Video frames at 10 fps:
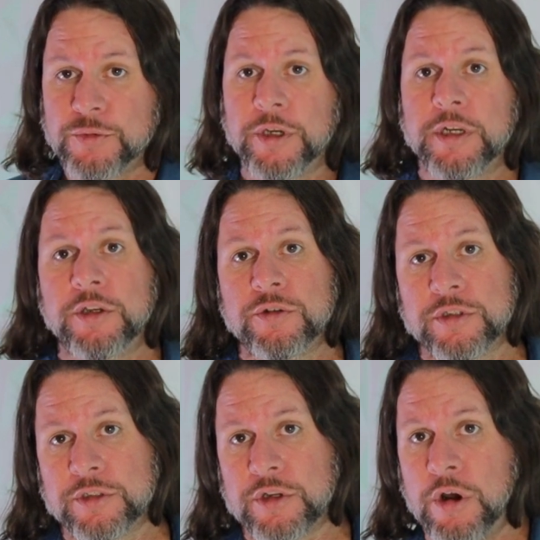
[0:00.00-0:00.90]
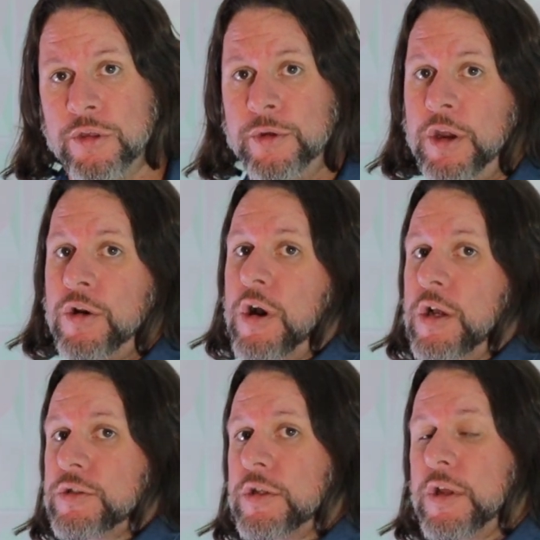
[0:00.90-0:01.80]
We're going to use this all the way
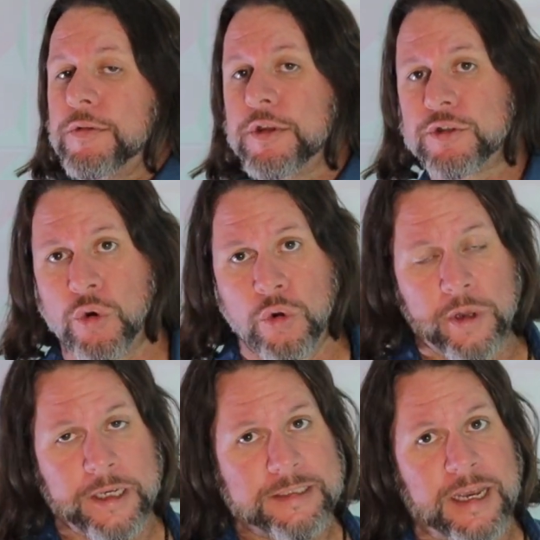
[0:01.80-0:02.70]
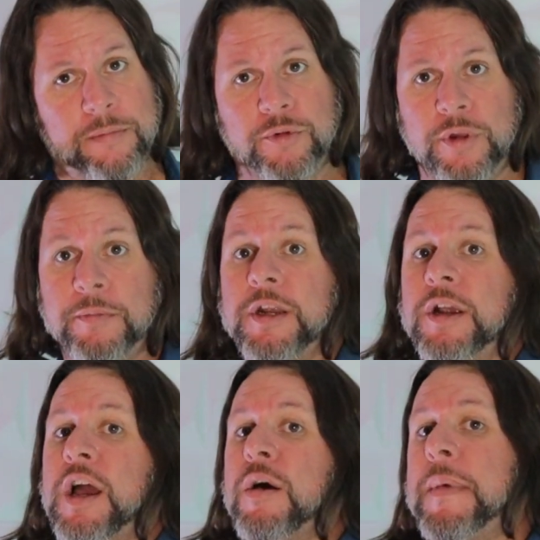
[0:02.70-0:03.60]
across this whole example. I'm going to
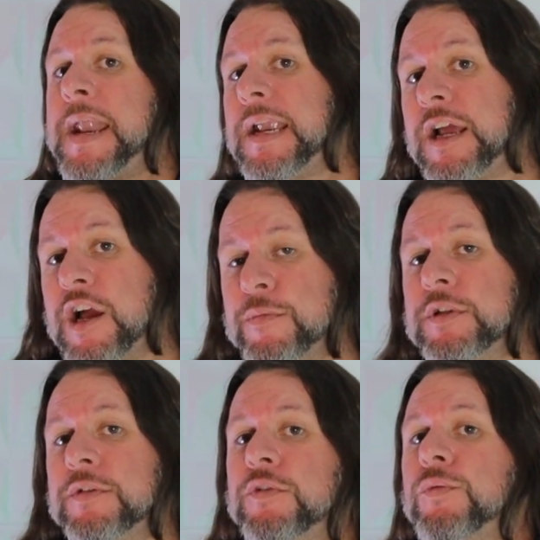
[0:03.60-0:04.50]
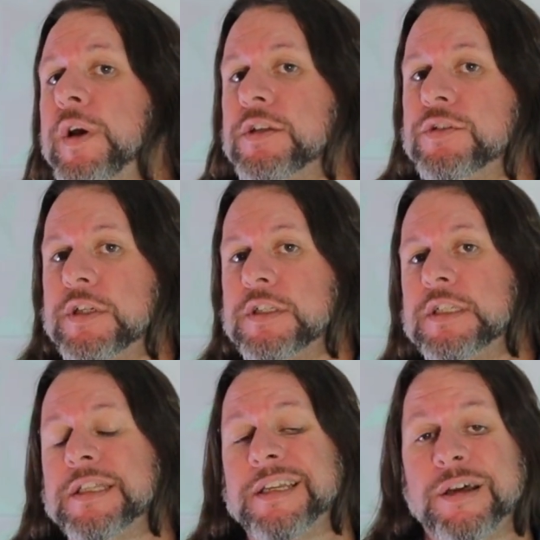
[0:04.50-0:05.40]
come at it a couple different ways so you can
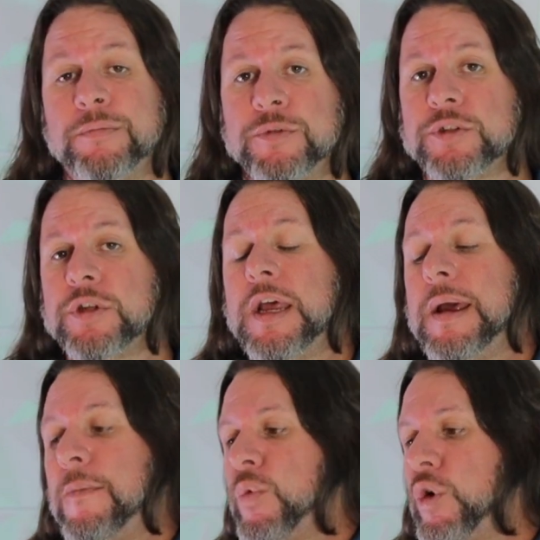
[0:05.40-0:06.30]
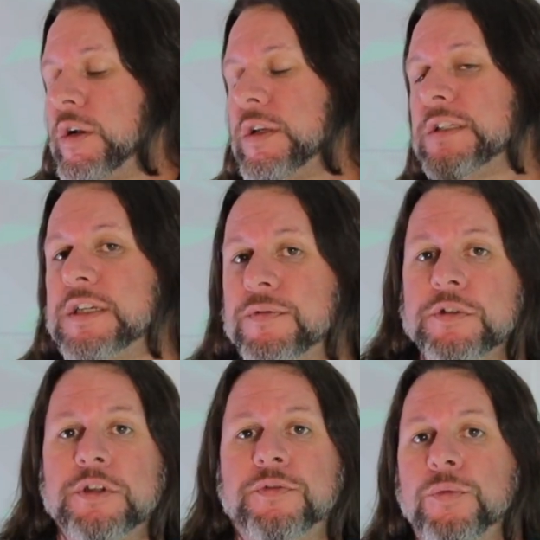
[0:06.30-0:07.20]
see the numbers worked several
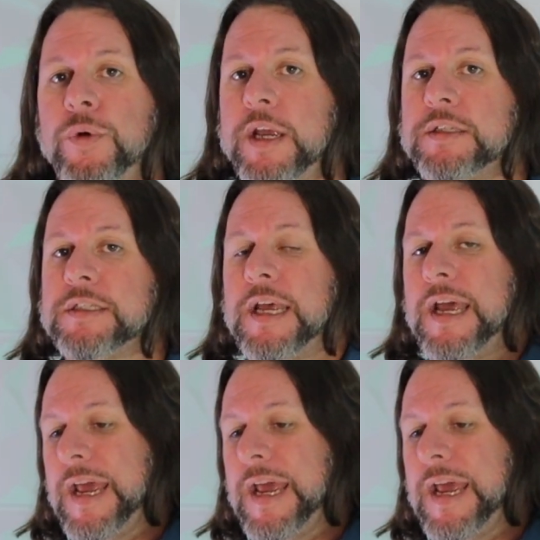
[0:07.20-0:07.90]
different ways.